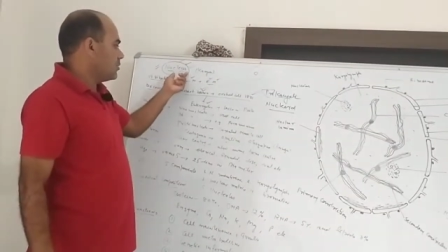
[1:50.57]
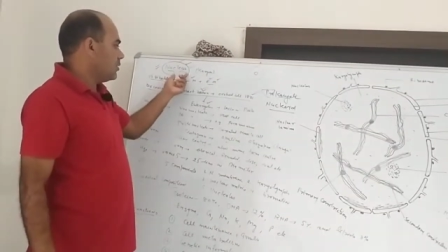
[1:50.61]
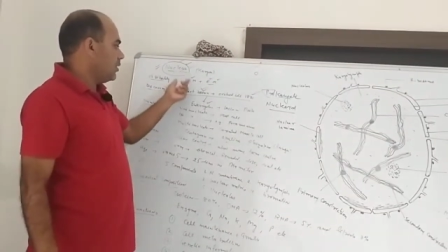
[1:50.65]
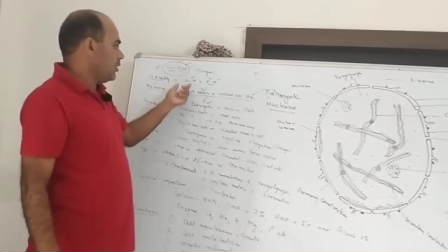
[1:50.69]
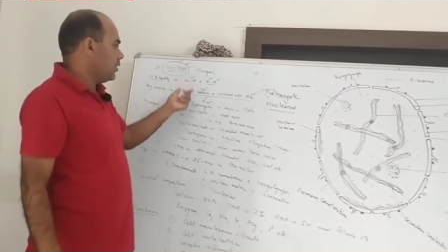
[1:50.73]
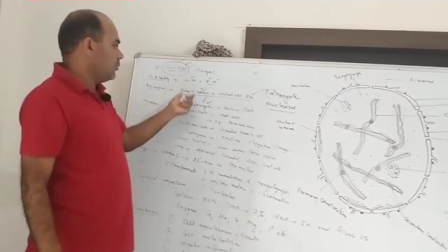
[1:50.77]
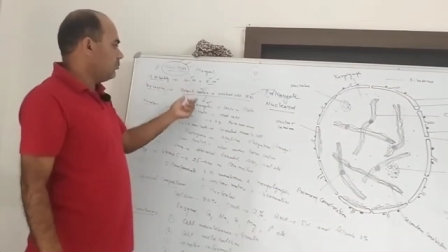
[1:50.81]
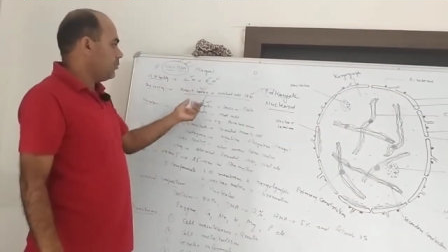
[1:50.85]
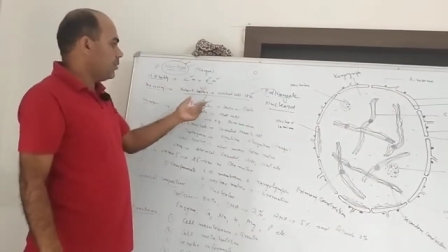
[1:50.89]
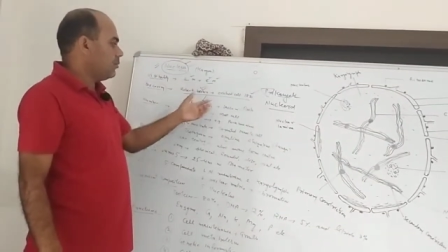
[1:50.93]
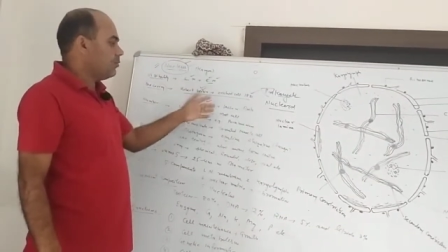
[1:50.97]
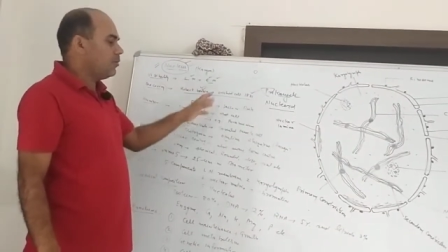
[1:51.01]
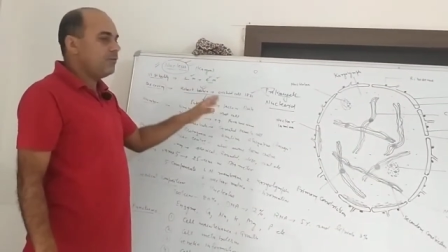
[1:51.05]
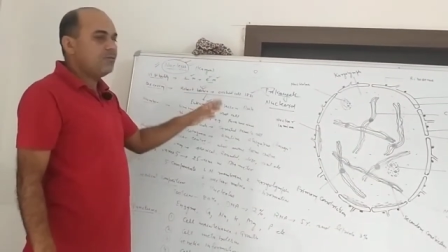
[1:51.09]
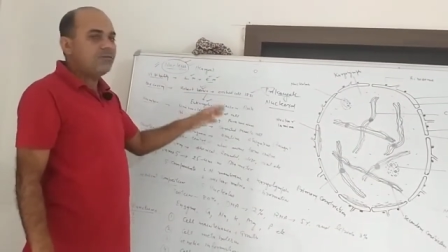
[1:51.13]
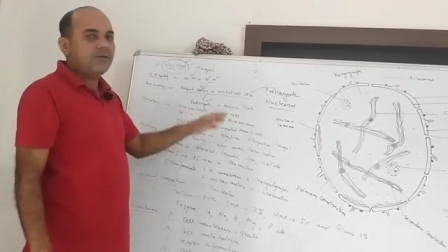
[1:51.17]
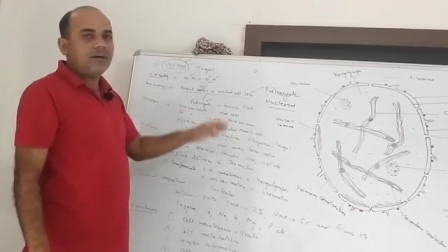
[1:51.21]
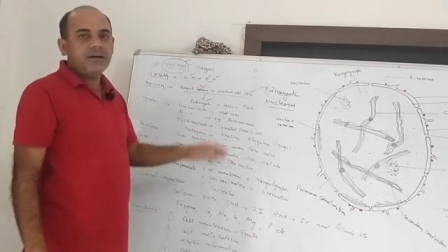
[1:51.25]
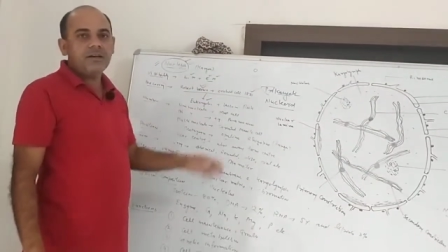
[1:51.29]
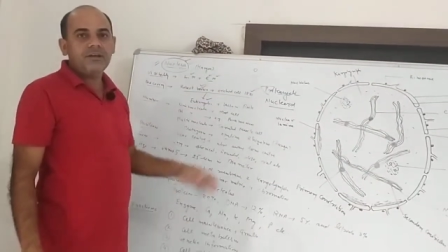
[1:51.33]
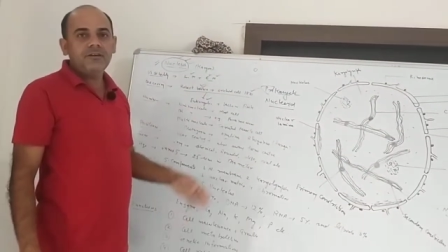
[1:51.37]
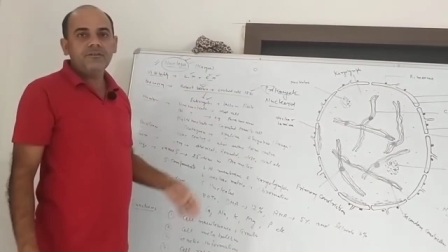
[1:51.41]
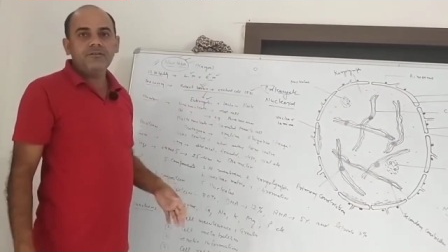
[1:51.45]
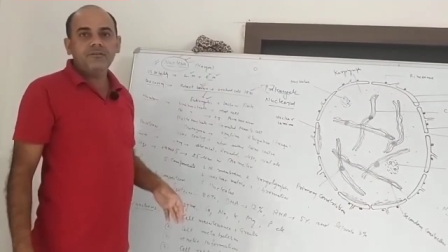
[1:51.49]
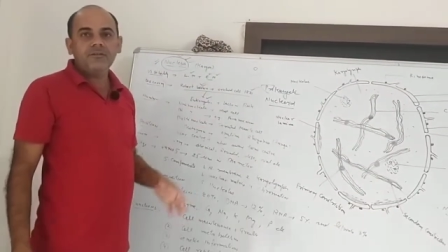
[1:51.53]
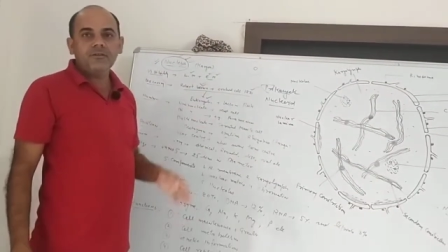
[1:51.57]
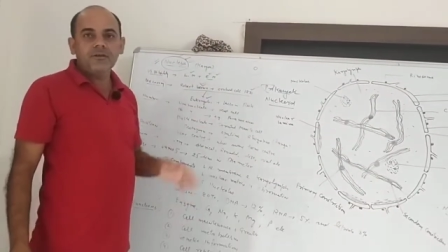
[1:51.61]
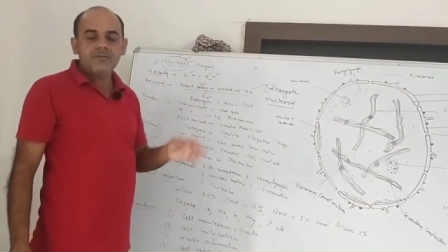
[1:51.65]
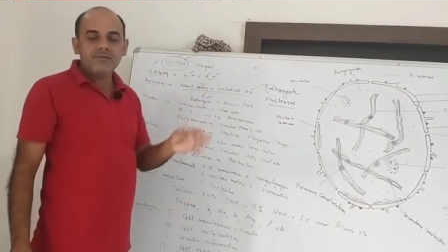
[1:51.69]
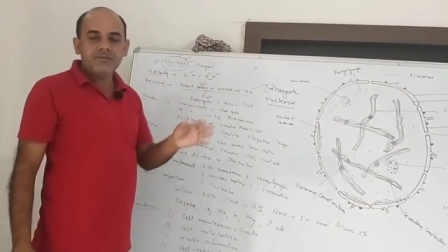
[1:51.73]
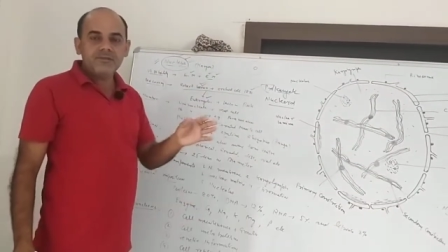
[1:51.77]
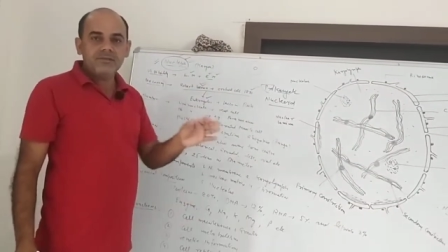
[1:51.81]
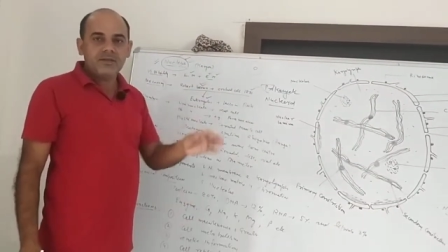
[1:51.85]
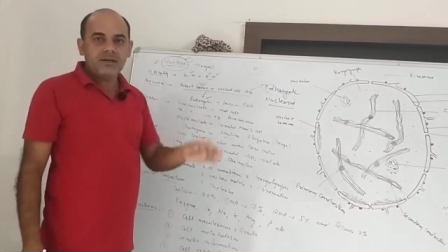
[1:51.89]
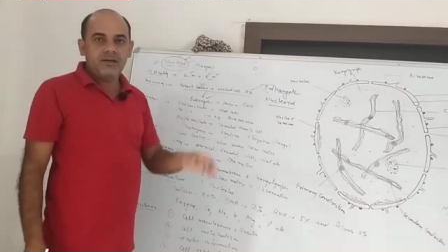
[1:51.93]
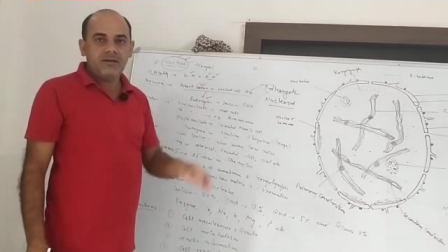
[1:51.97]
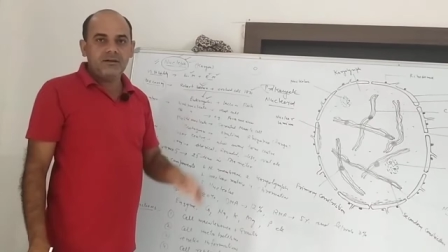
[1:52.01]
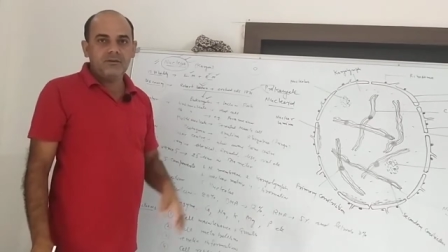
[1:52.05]
it may be vary from
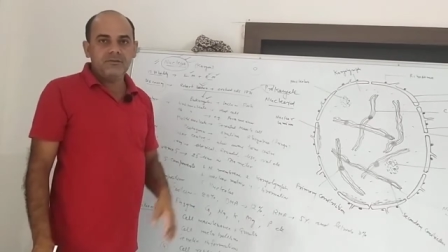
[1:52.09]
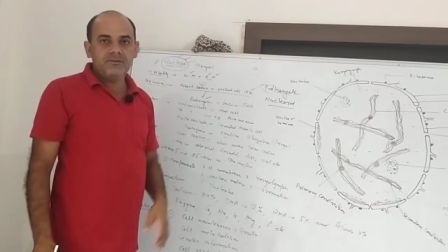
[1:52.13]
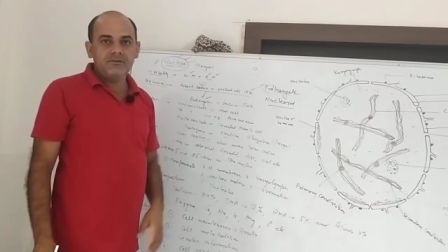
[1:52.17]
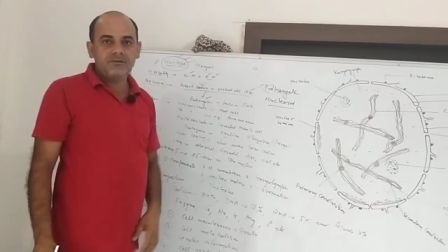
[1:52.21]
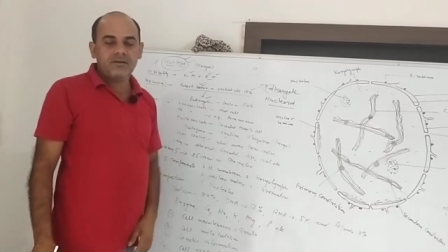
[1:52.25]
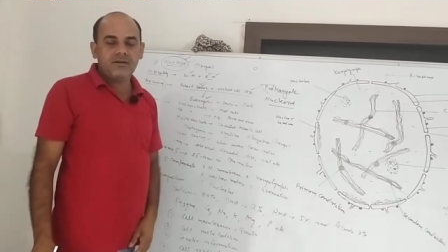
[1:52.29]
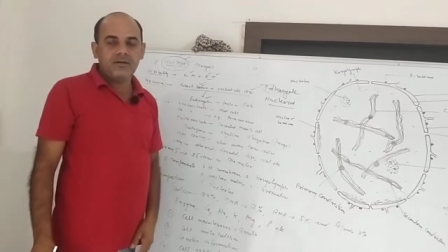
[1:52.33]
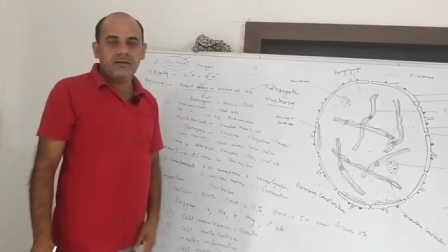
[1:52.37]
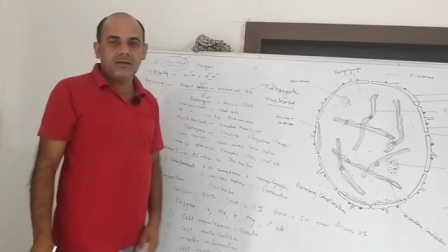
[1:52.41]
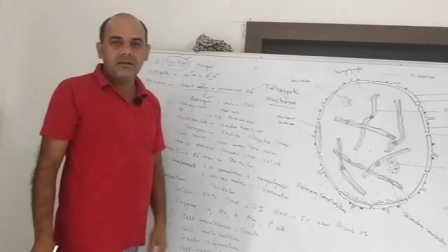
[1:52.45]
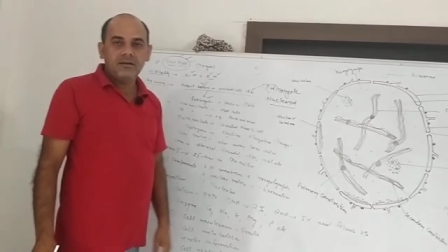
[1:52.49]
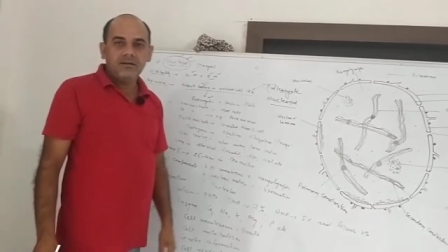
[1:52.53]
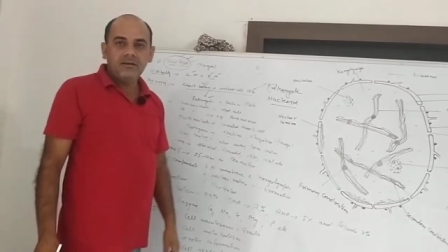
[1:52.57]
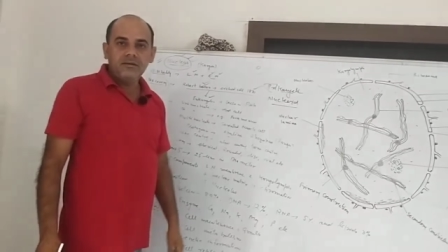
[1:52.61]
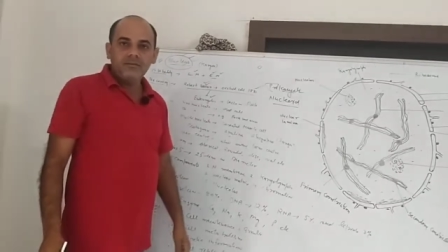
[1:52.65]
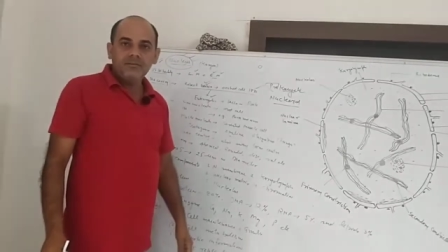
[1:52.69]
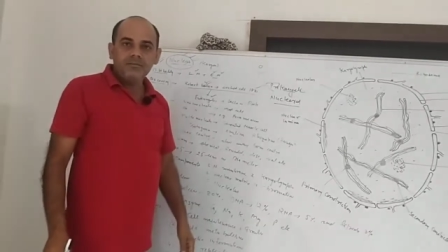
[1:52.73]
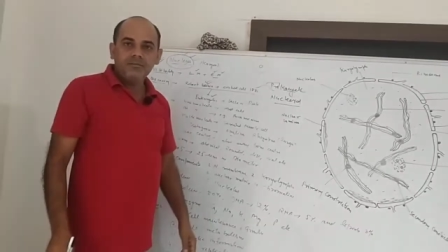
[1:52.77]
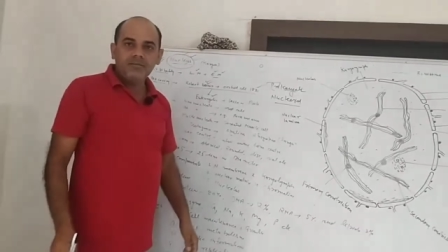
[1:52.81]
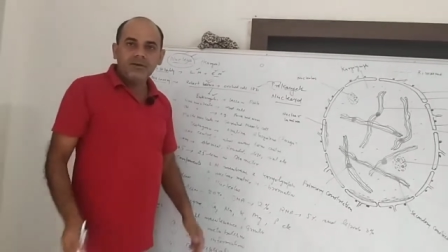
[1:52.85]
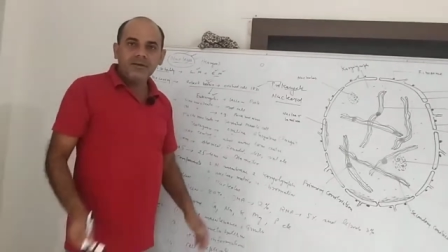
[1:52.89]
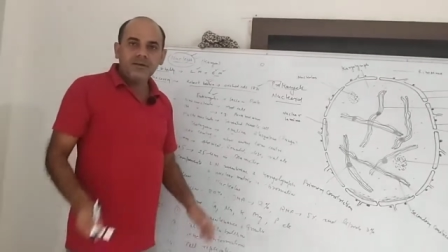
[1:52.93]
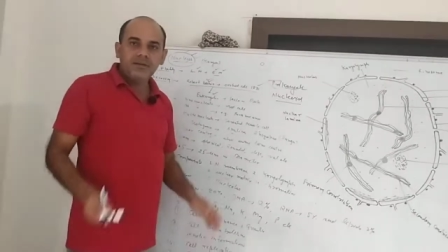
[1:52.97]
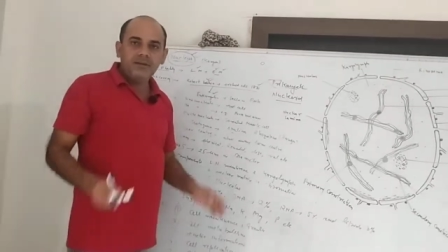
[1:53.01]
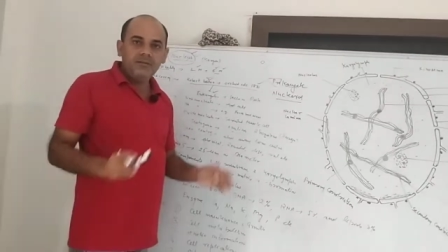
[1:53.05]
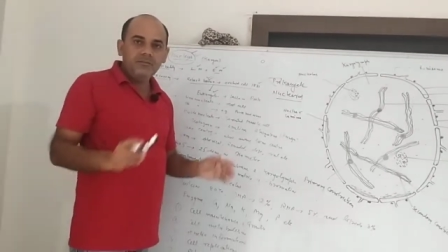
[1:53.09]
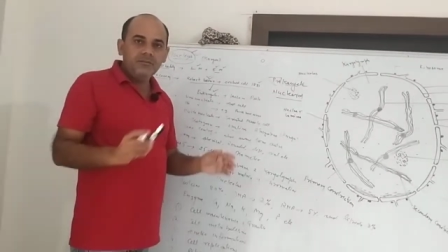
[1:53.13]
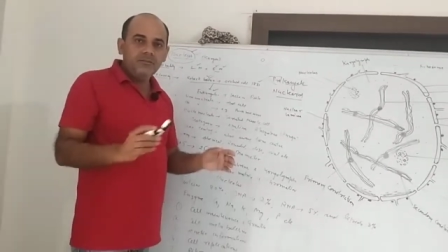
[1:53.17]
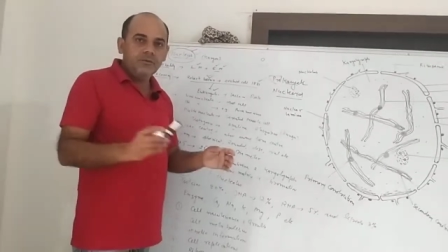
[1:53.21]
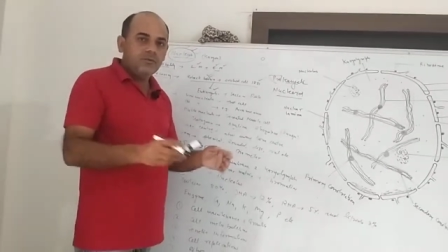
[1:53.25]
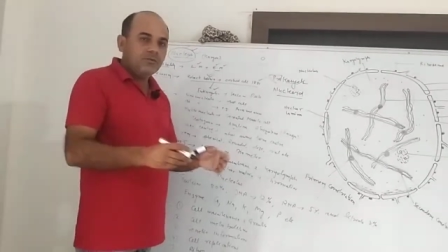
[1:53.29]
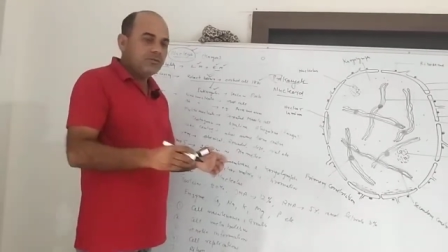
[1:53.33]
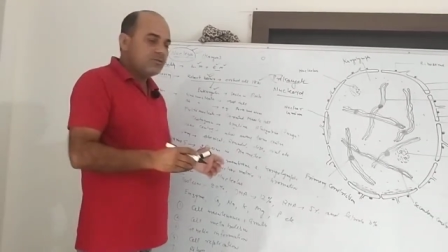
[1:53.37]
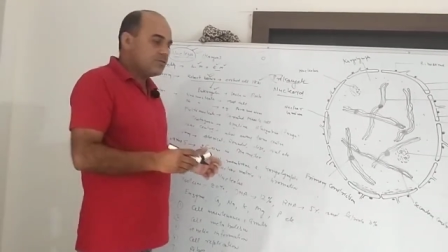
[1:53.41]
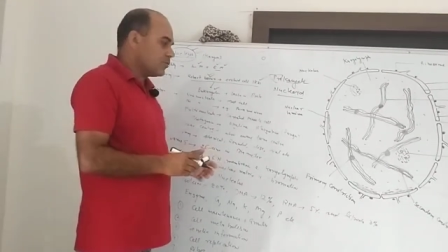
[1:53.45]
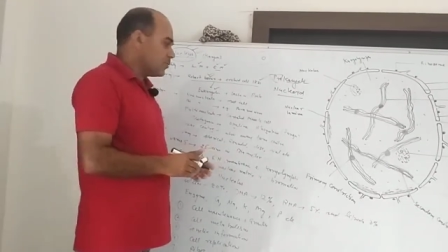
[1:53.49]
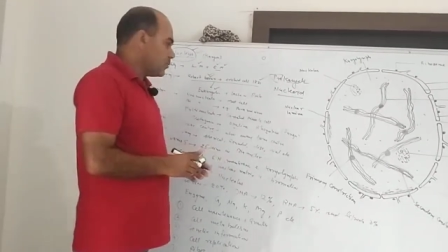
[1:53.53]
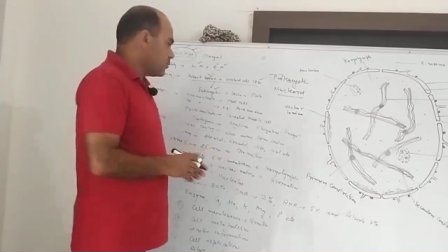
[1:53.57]
cell to cell. But in
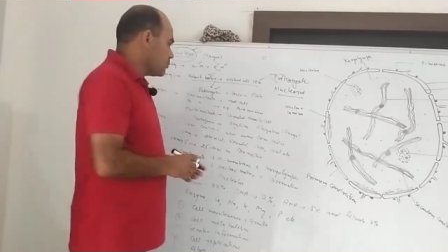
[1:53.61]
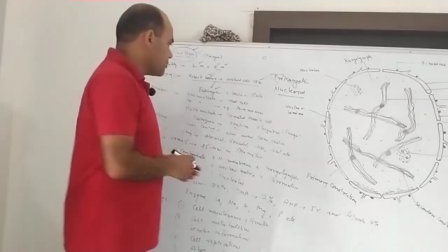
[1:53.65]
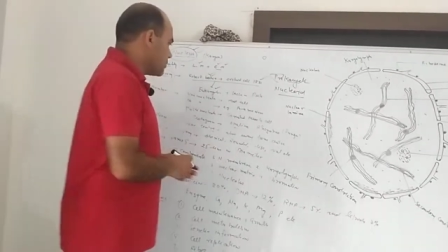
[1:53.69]
most of